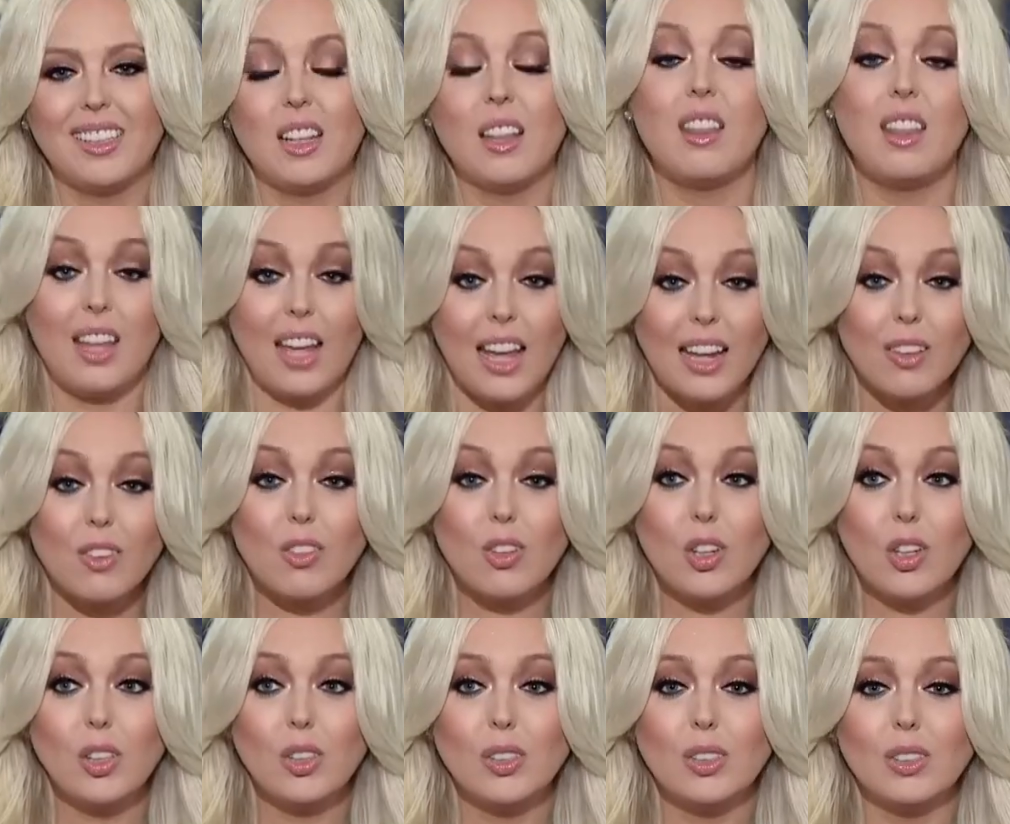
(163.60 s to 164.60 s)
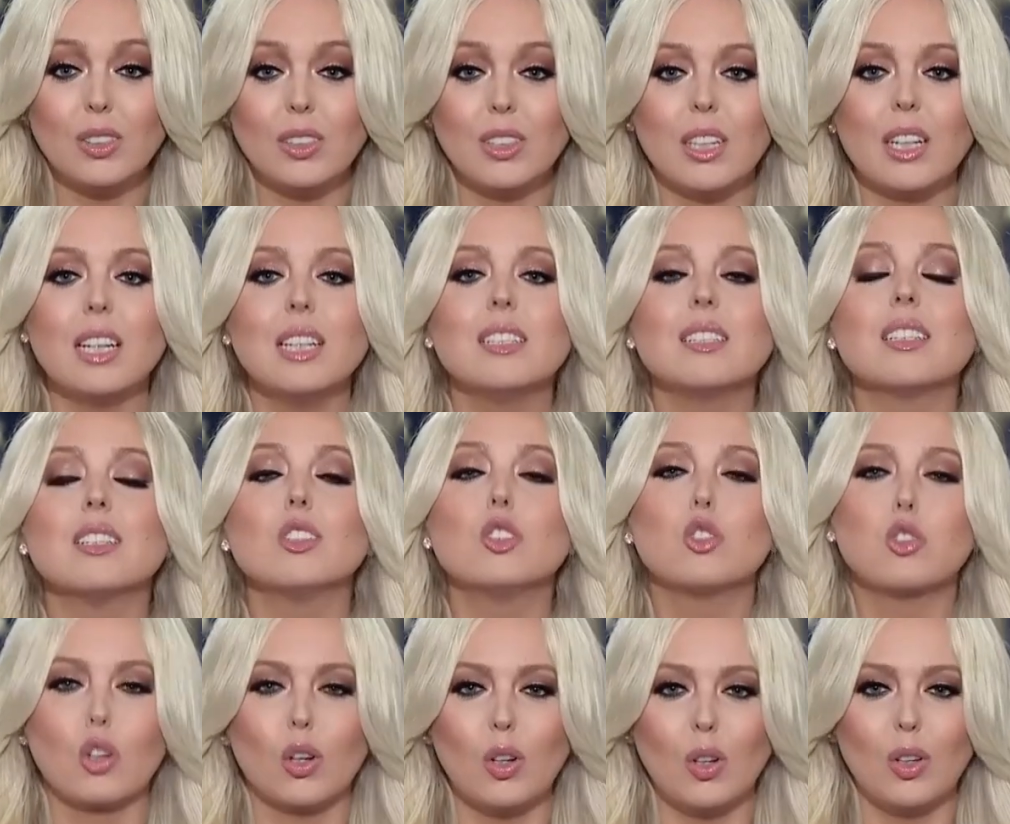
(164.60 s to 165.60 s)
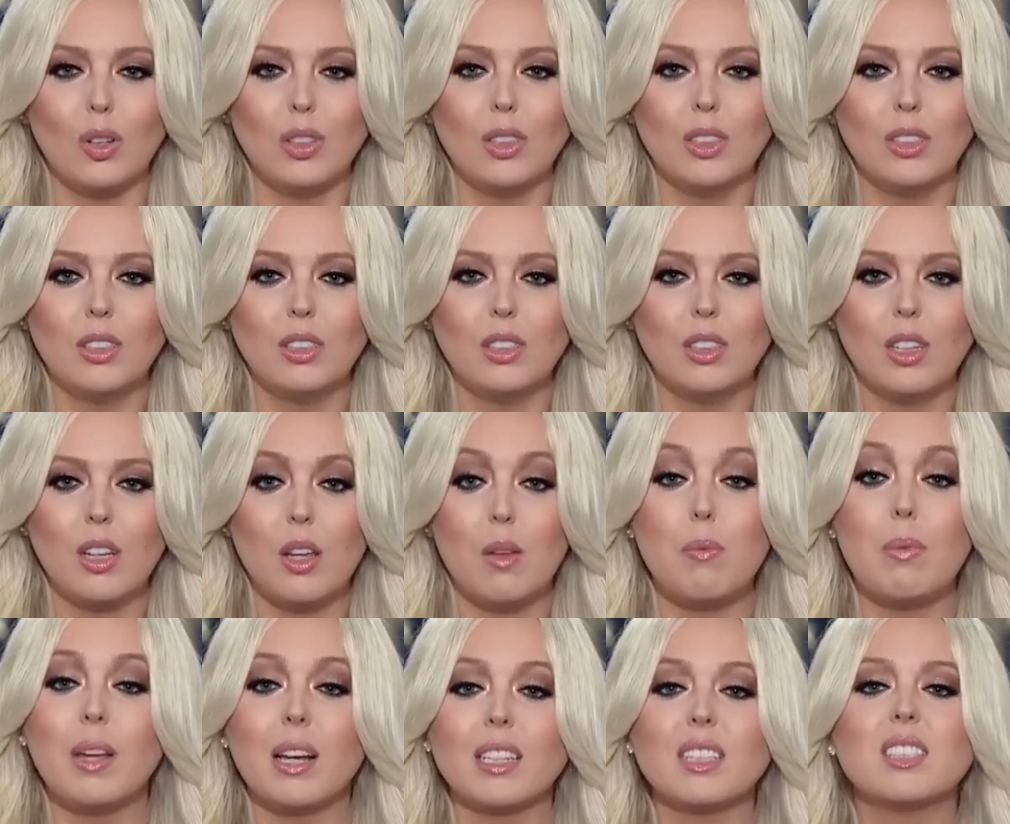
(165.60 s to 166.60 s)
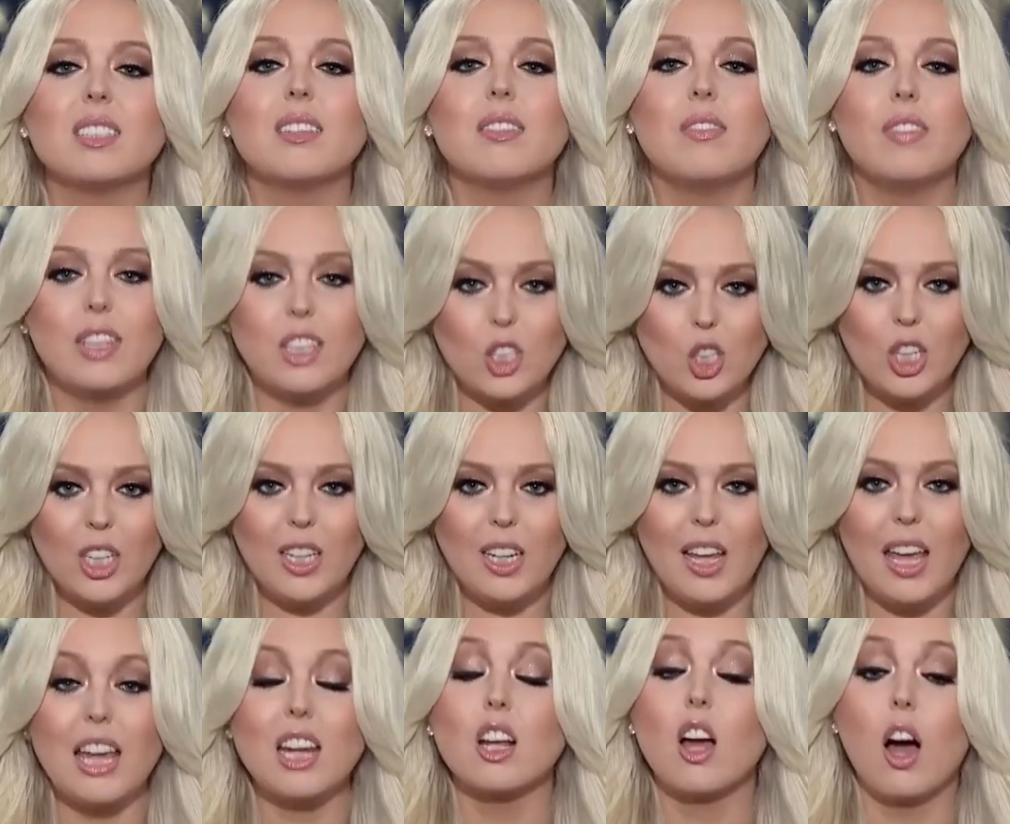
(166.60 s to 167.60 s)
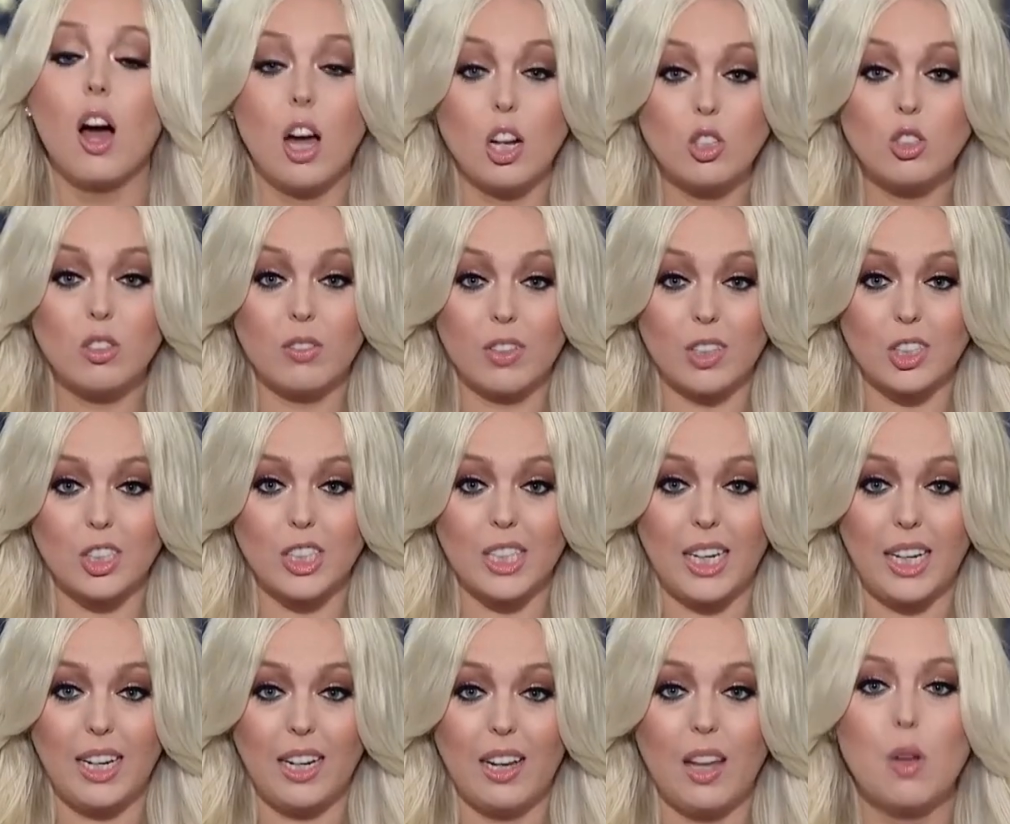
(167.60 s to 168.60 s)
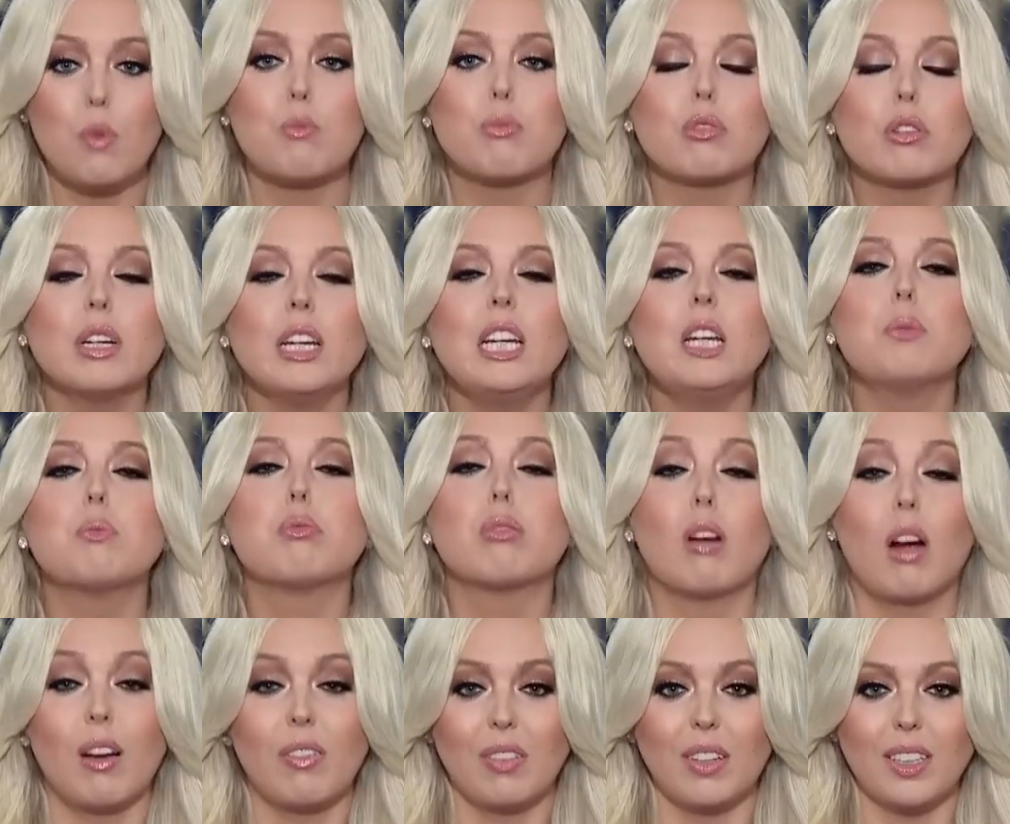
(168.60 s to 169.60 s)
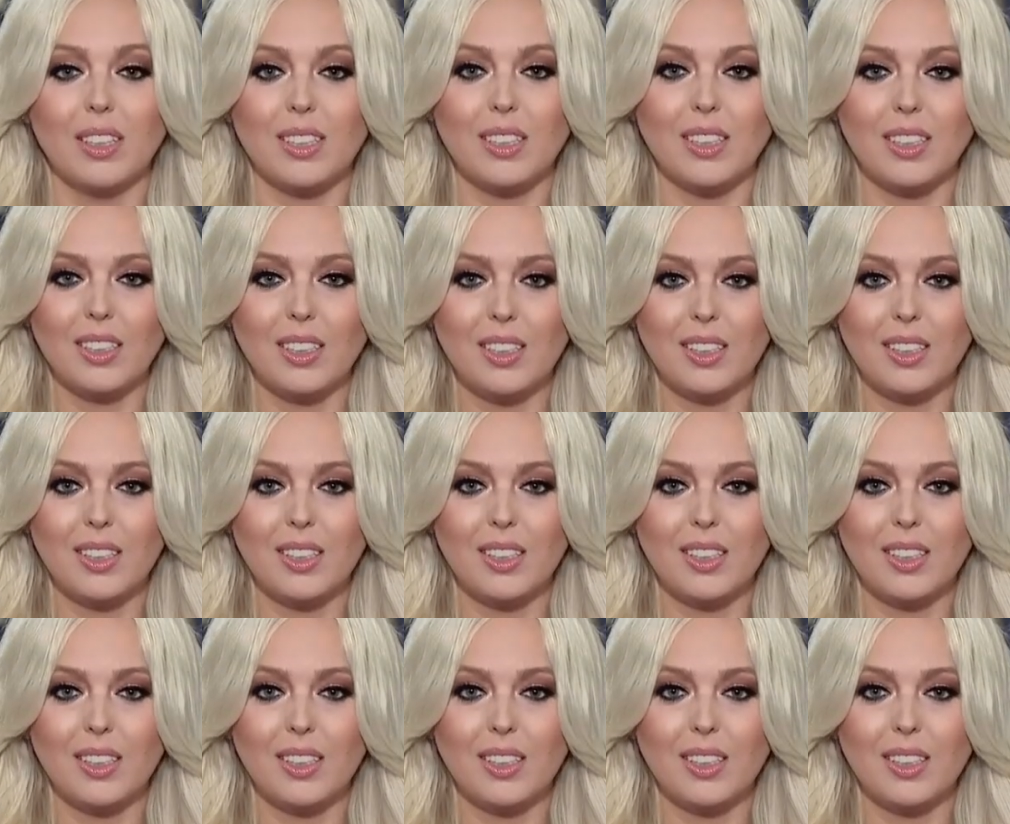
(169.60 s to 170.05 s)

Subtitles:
The answer is control, because division and controversy breed profit.